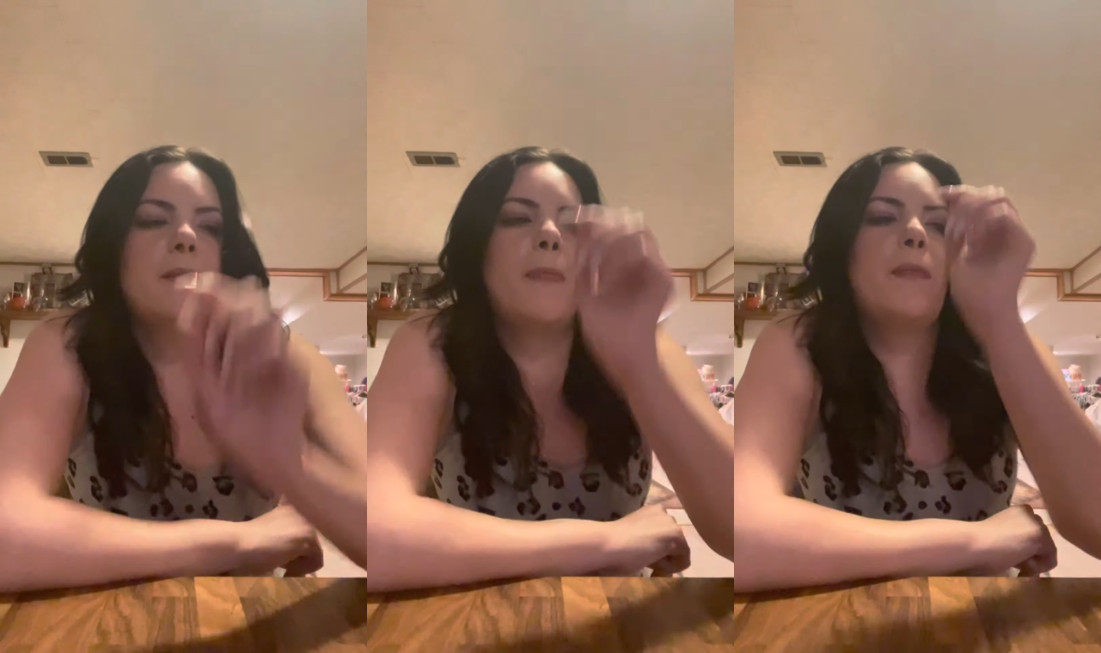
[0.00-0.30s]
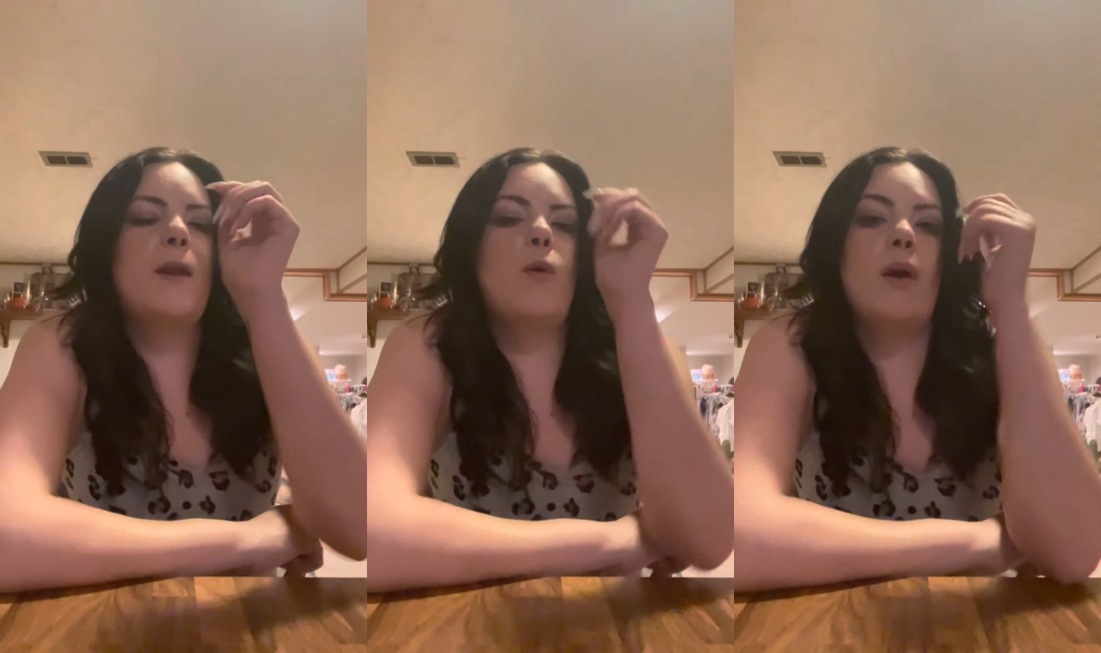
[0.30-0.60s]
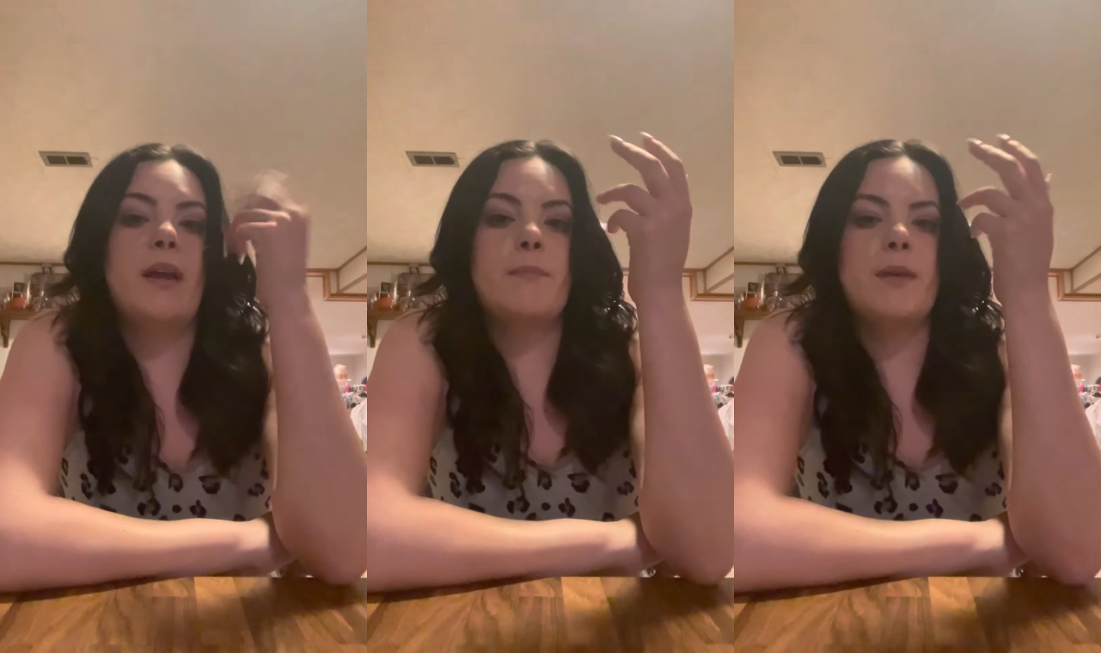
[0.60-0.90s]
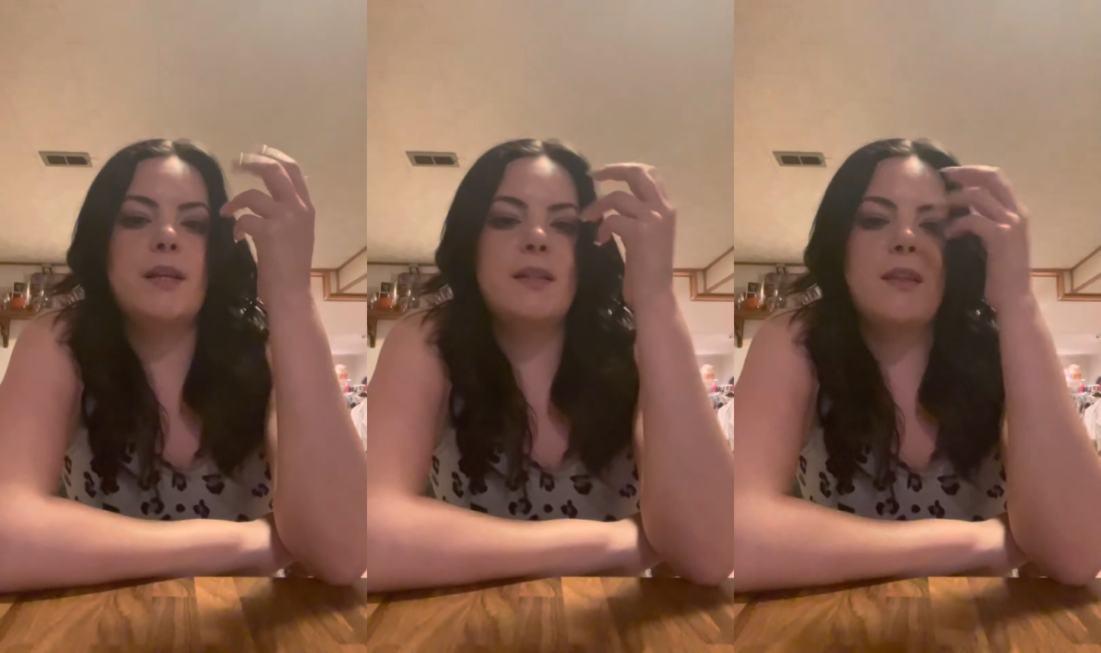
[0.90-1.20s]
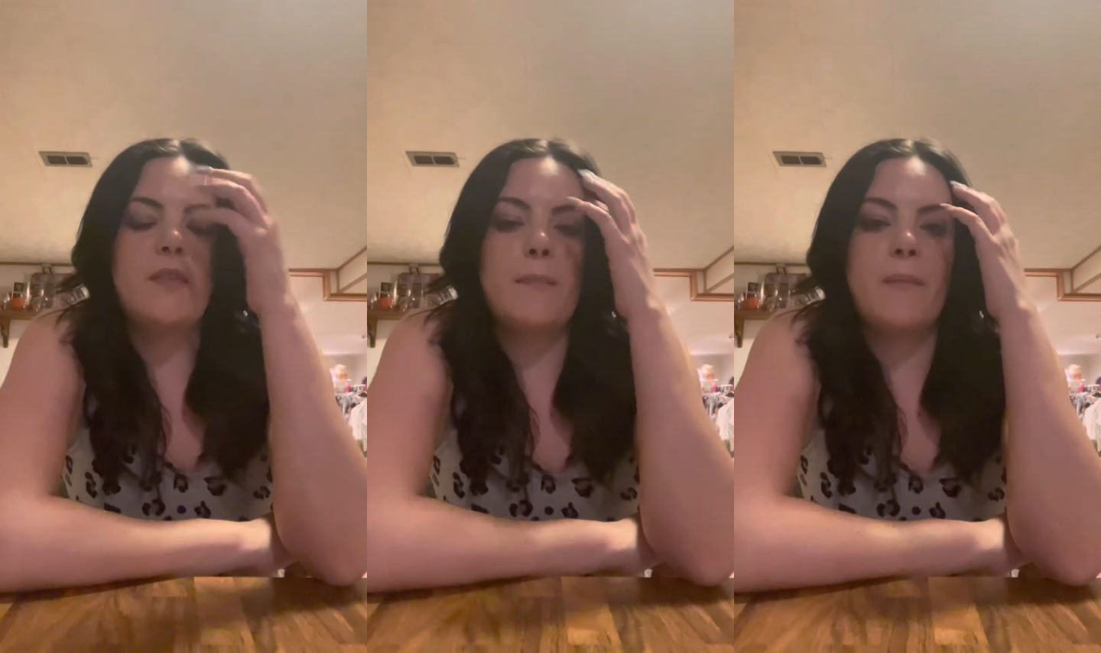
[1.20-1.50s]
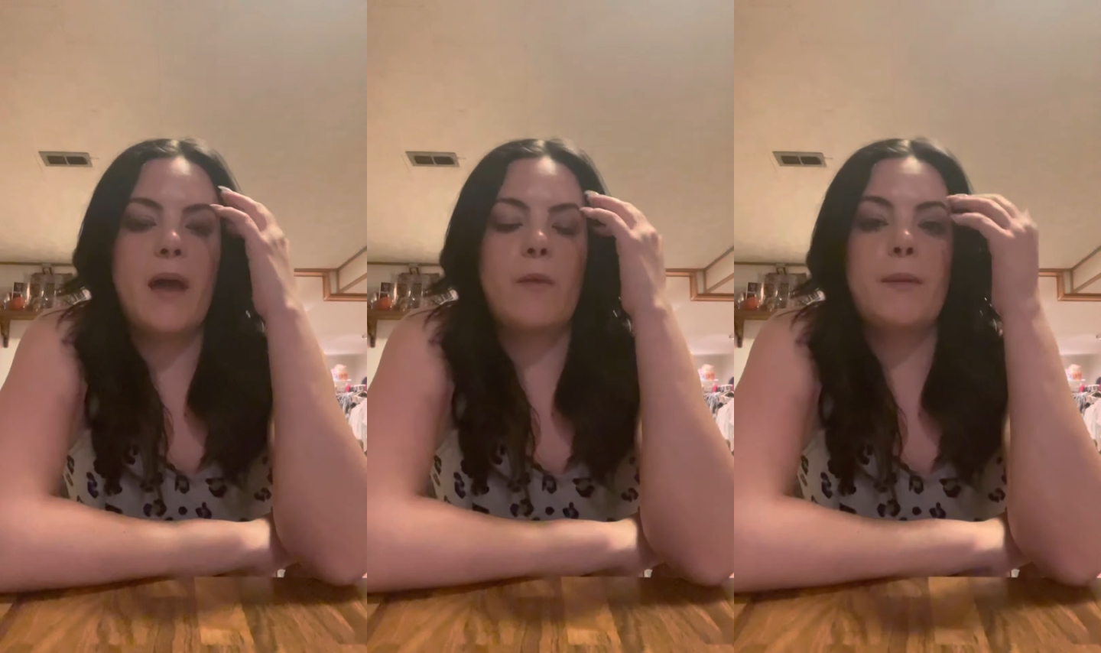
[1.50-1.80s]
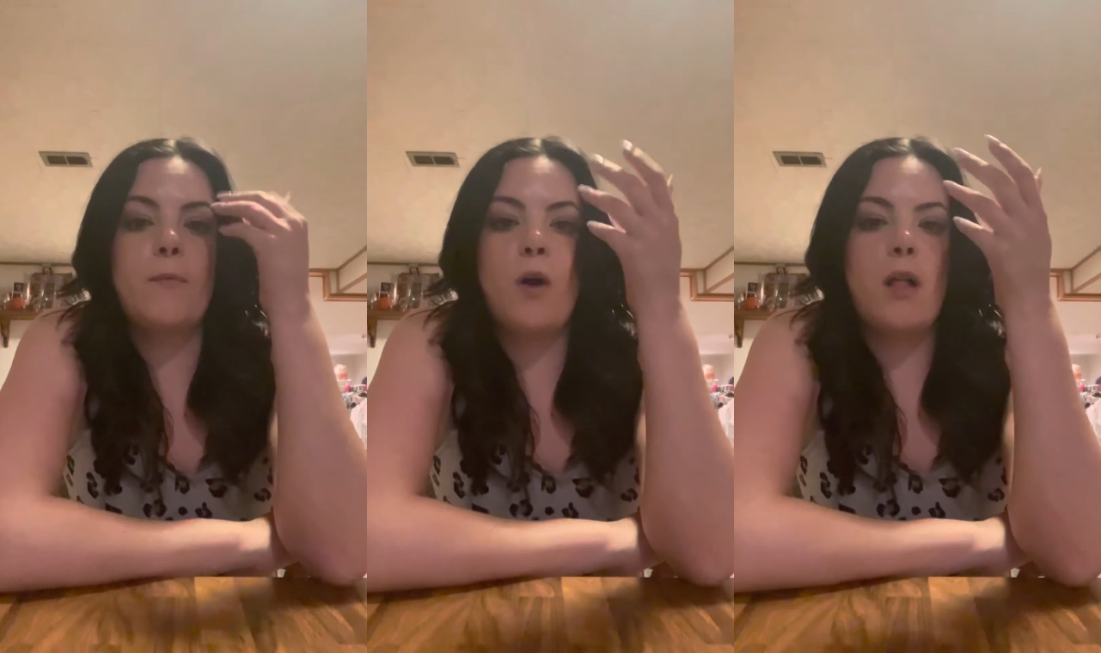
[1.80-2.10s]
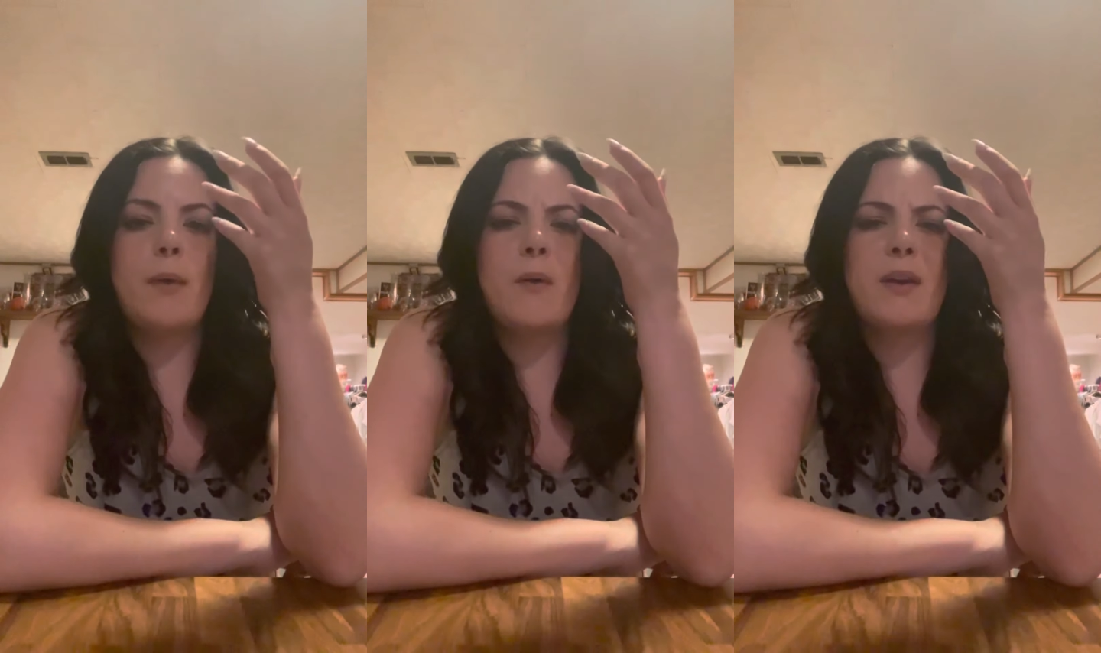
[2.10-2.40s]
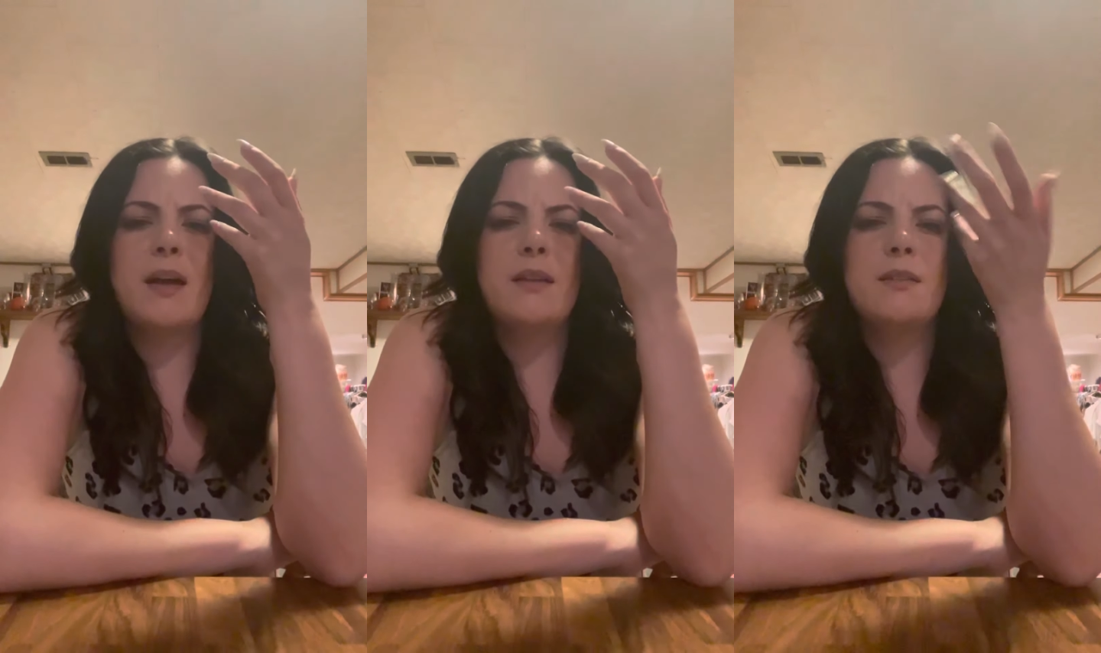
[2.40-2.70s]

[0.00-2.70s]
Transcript: but they don't want to admit it and then they get mad when people call them out on it.